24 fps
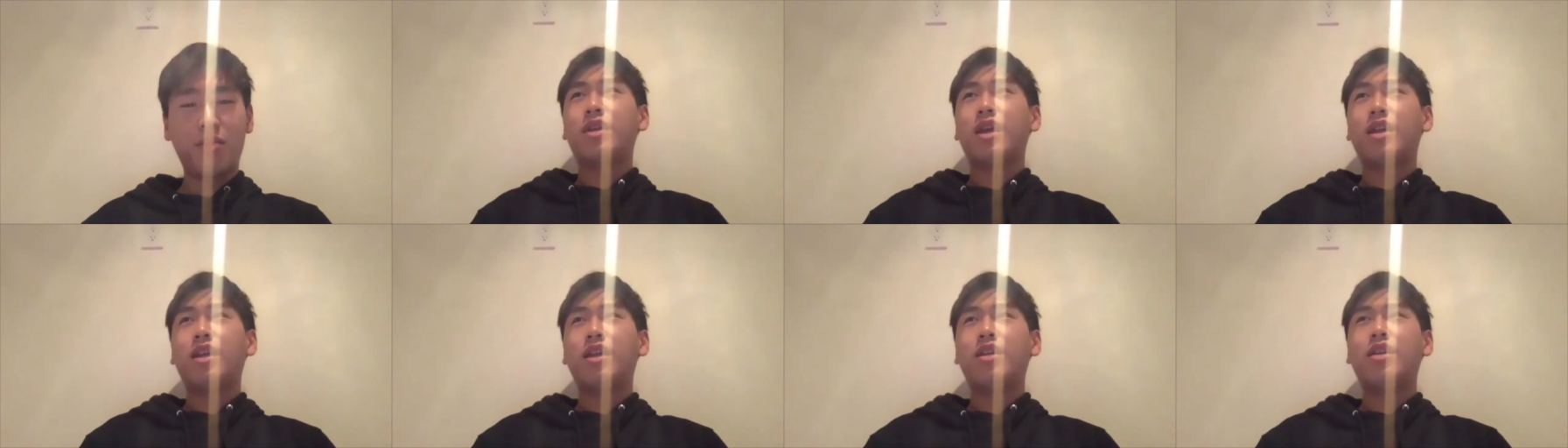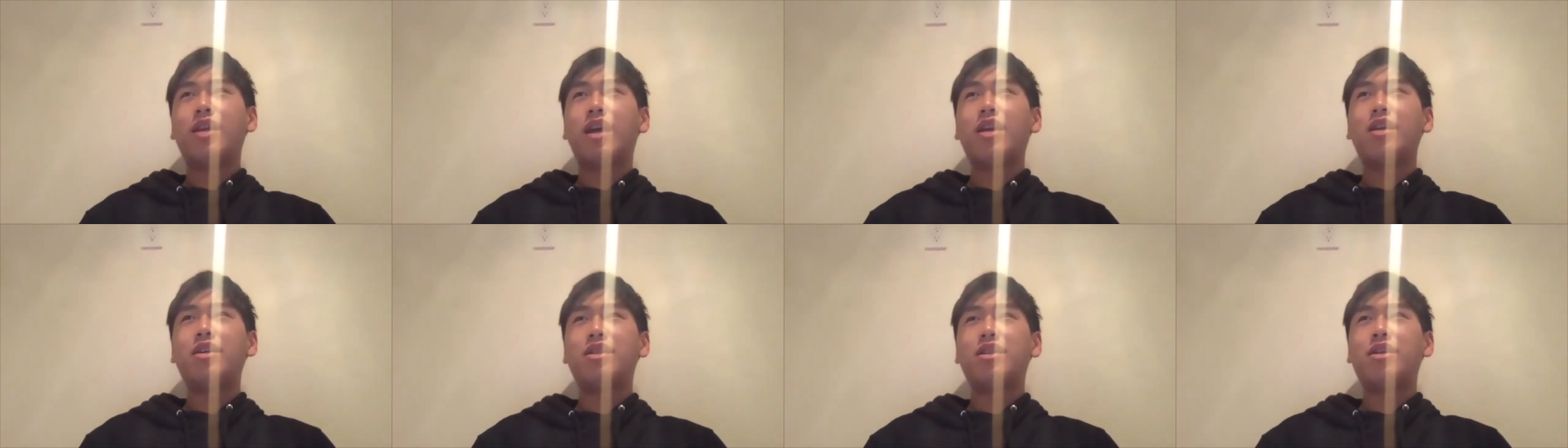
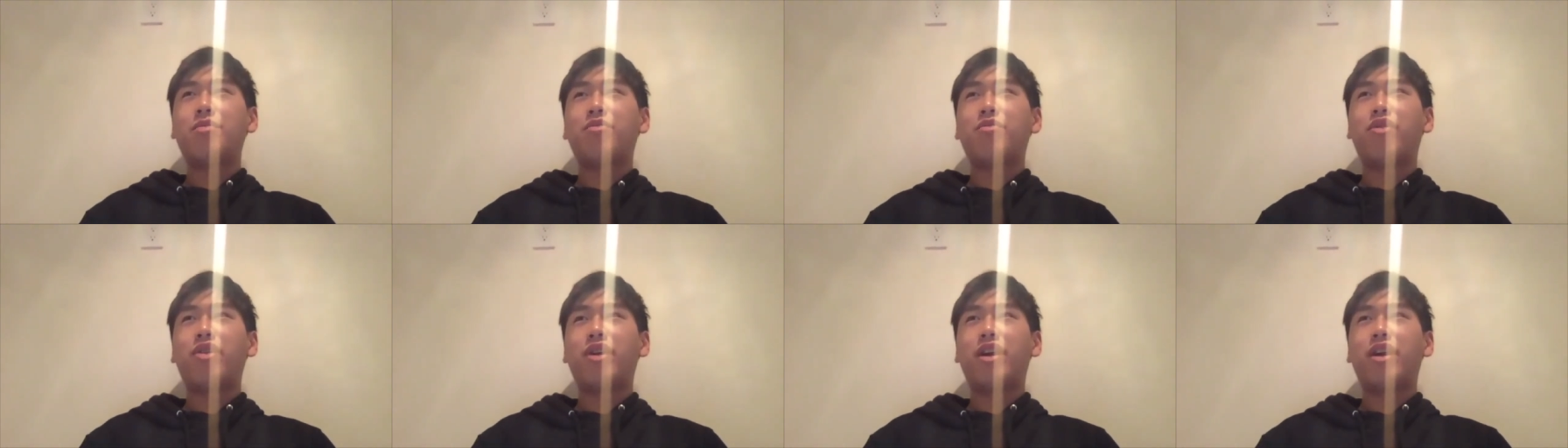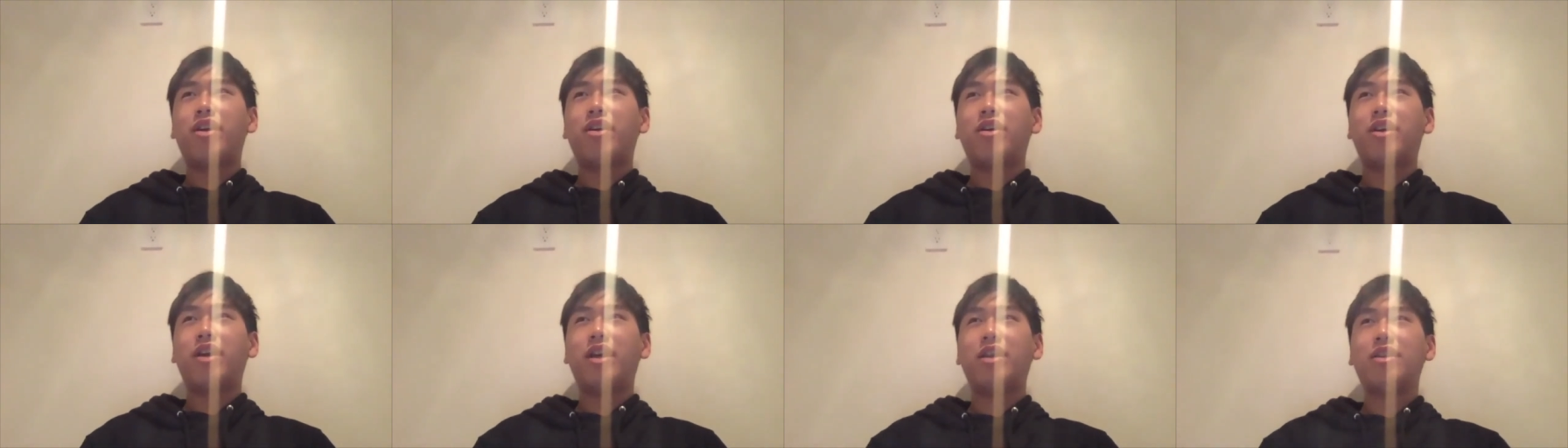that is a pretty
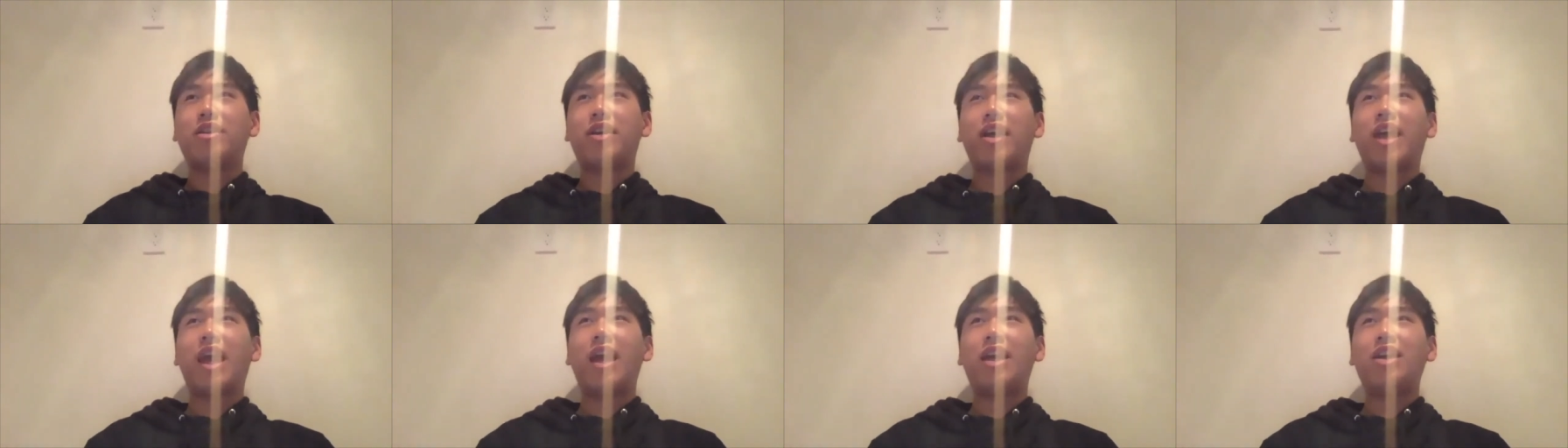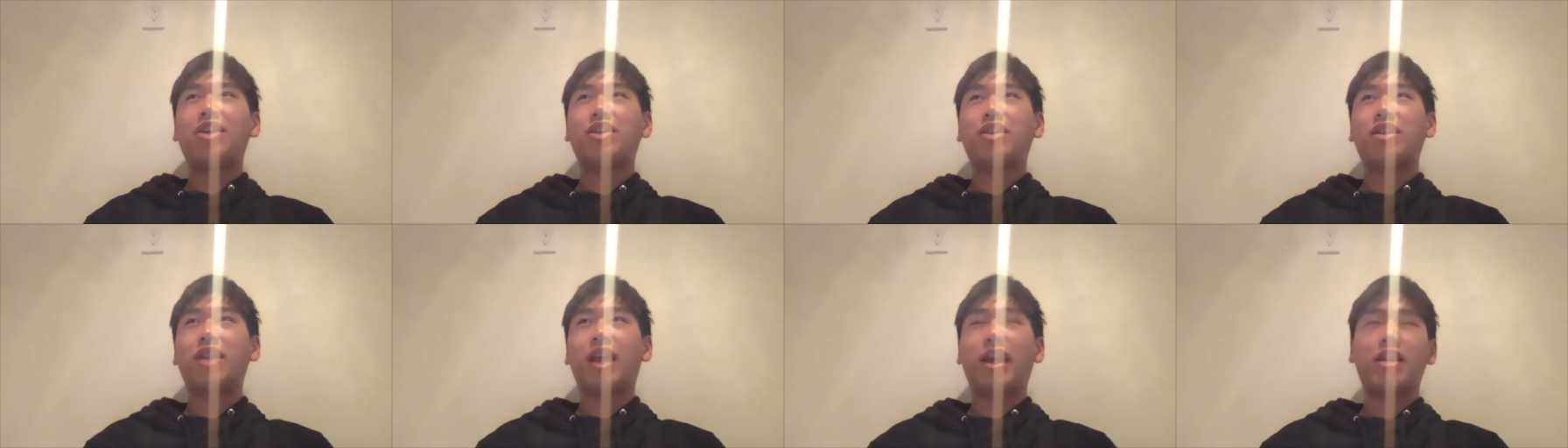good
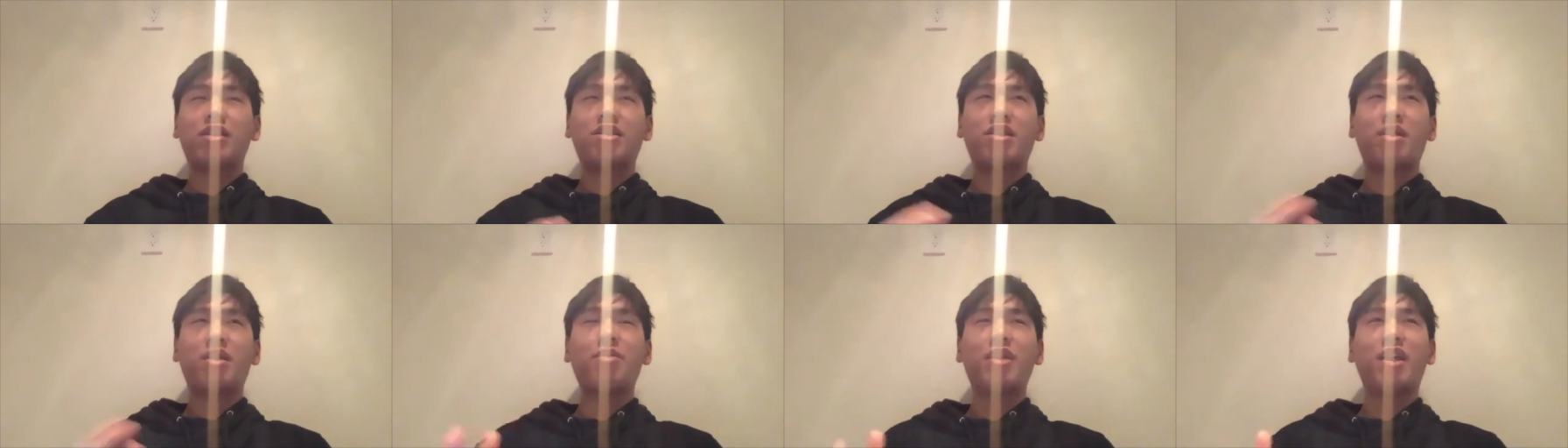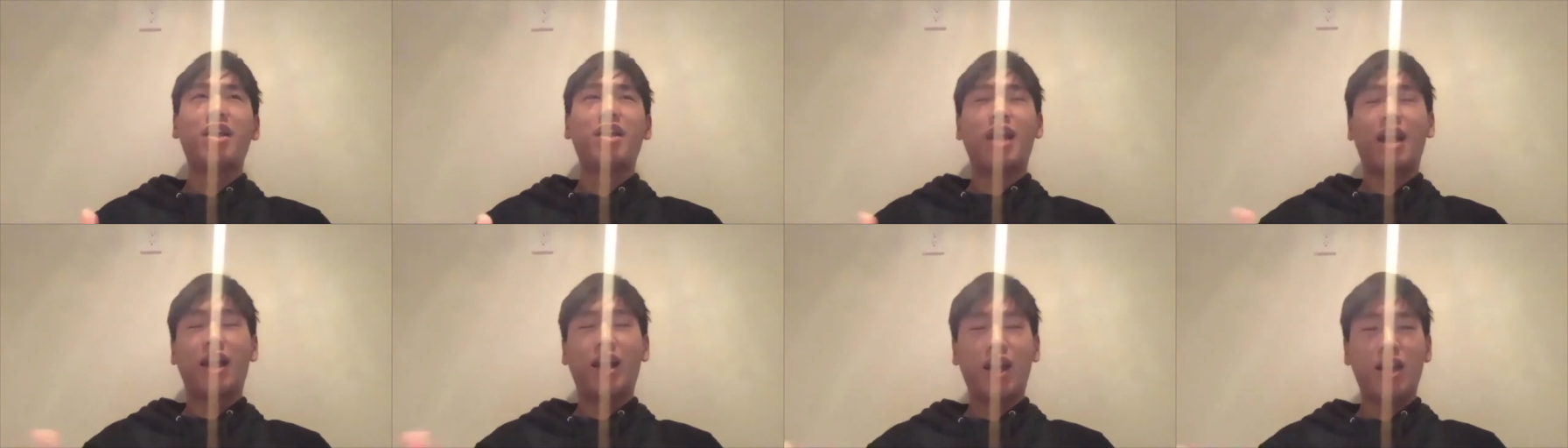indication like something
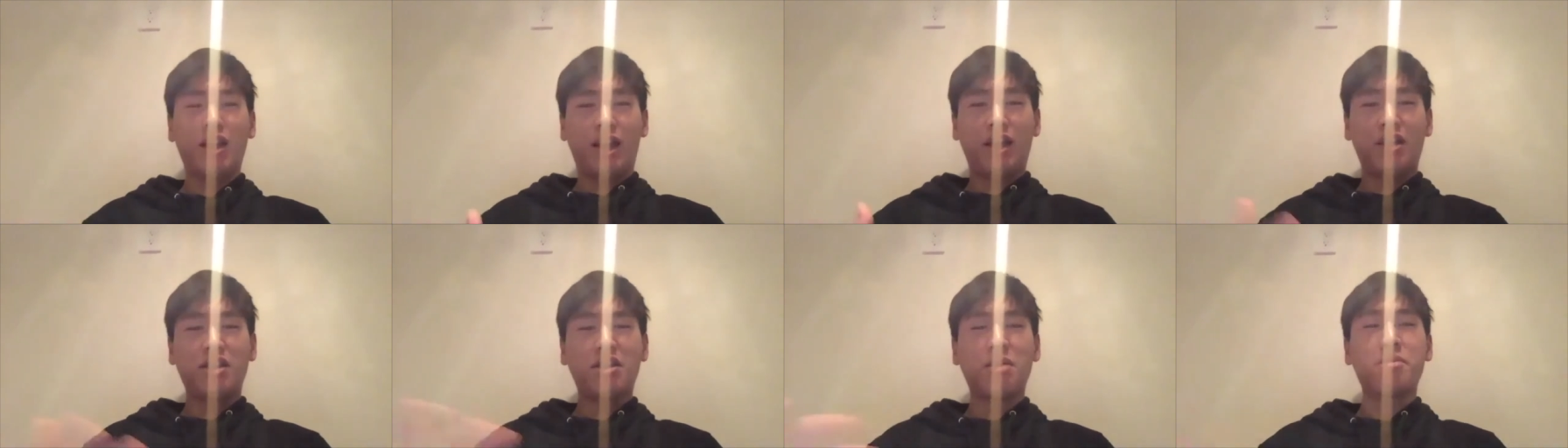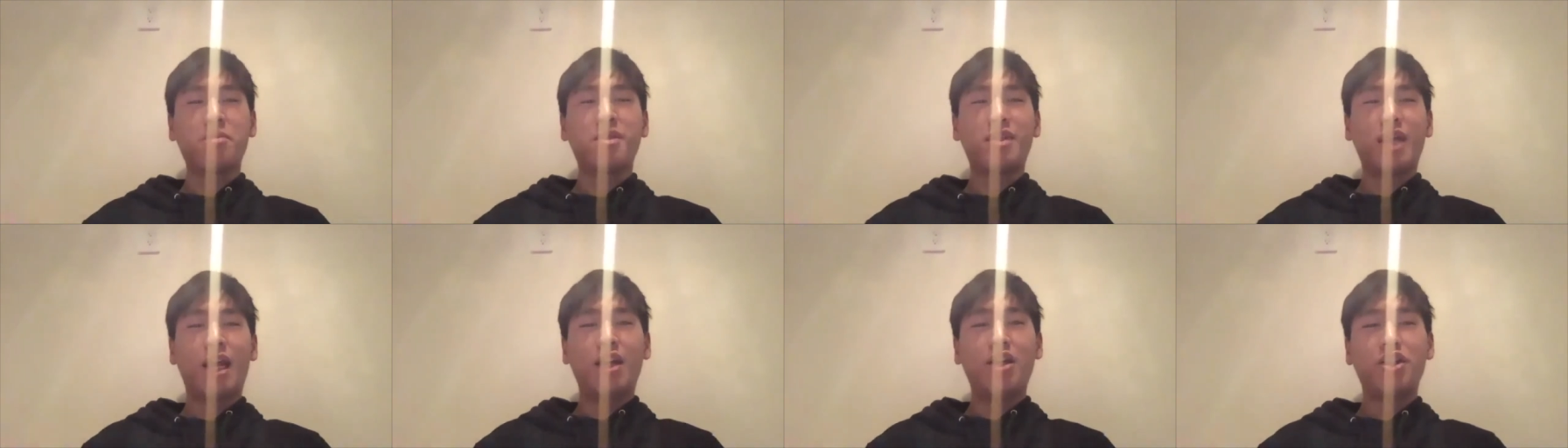that can like
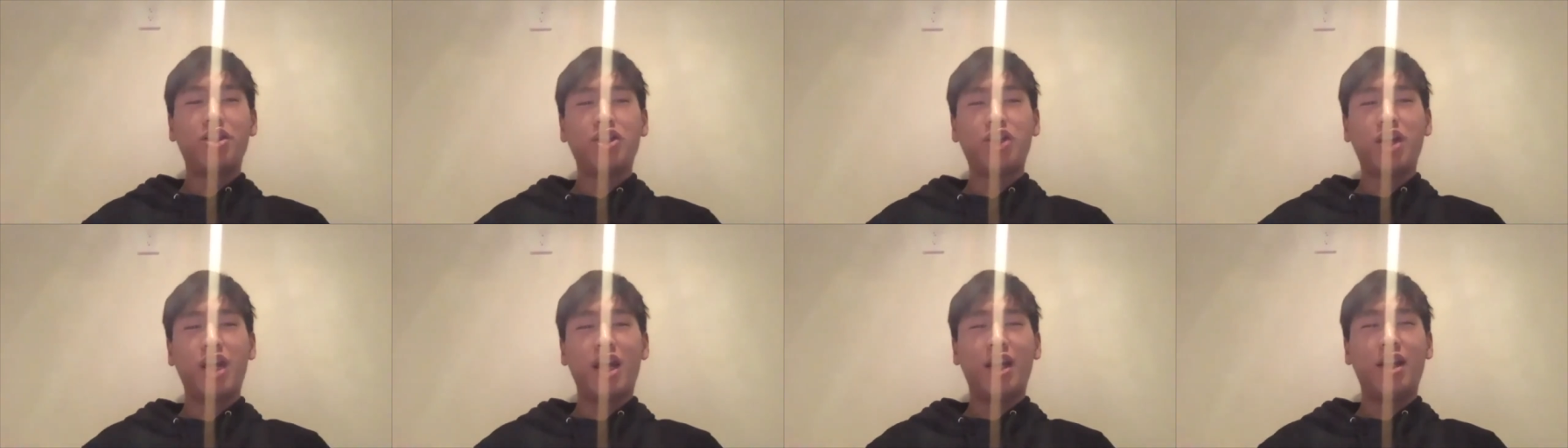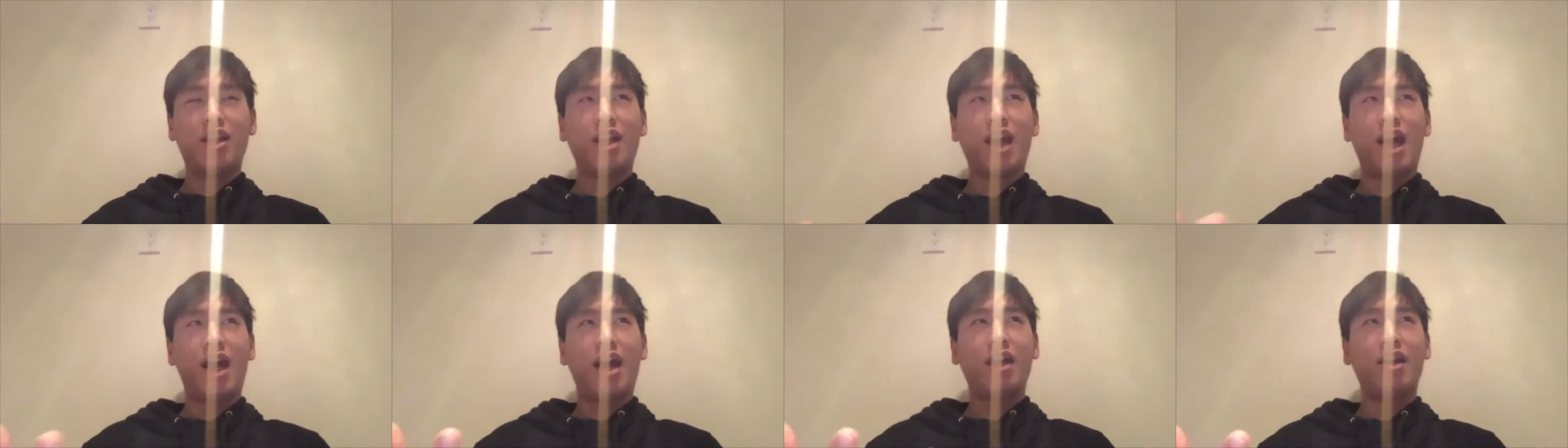substantiate
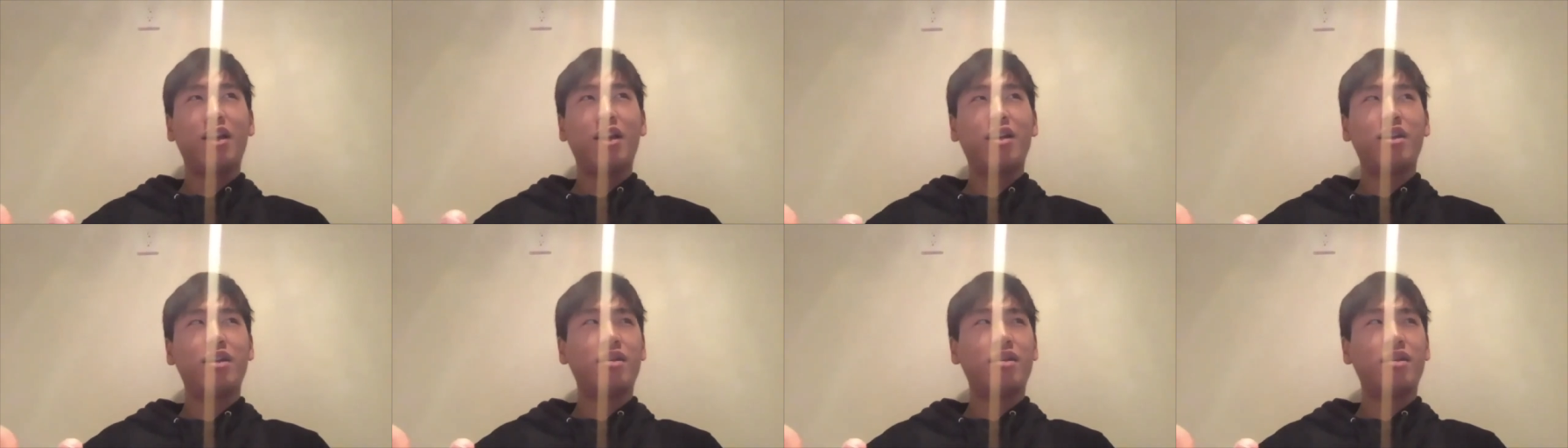that